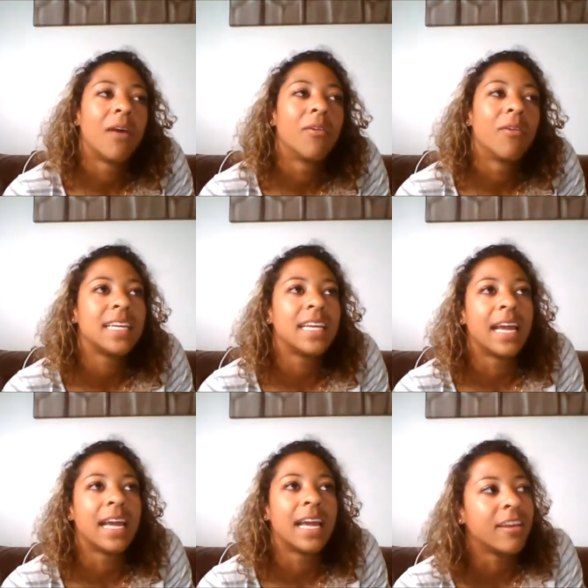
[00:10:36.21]
I want to say
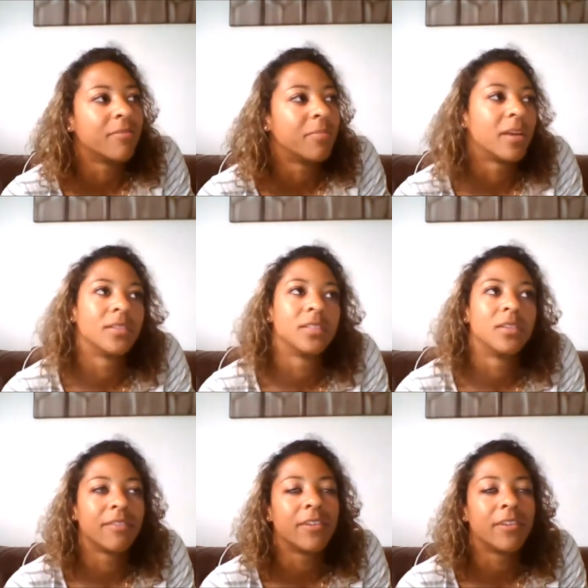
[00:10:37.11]
naive, but also
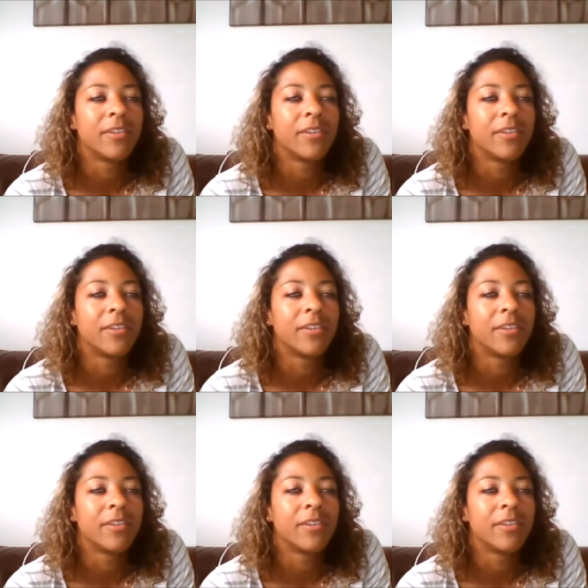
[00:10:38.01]
like very
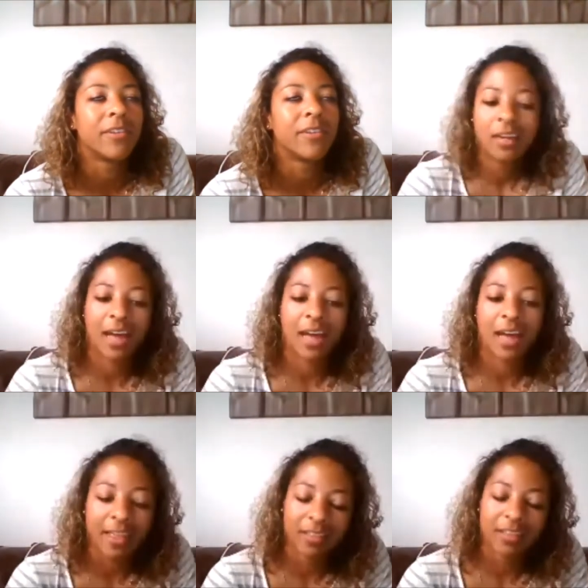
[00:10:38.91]
passionate
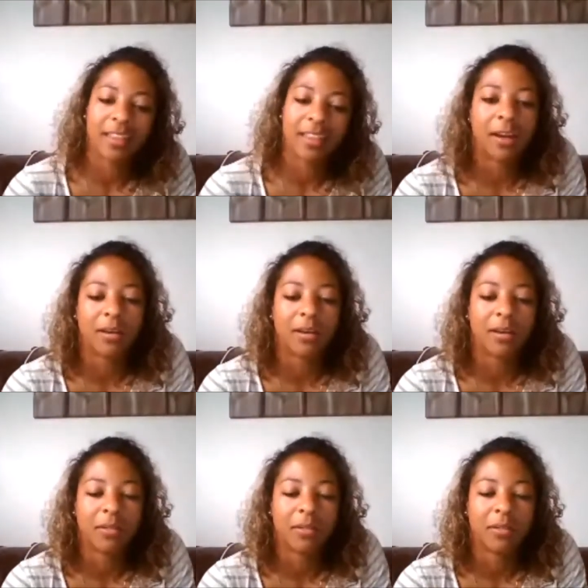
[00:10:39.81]
athlete that I
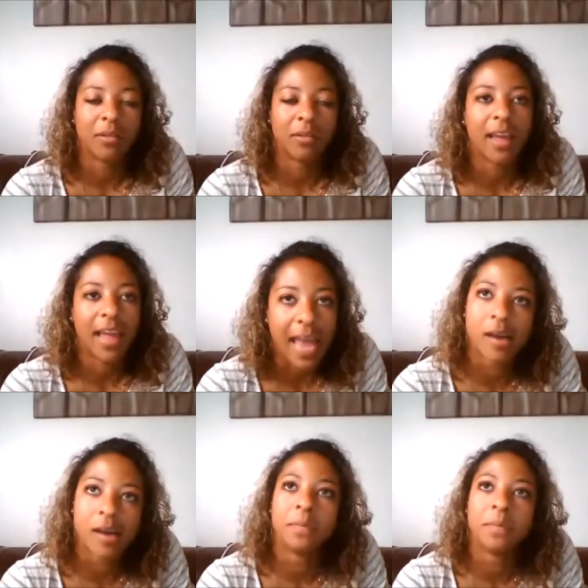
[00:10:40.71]
am,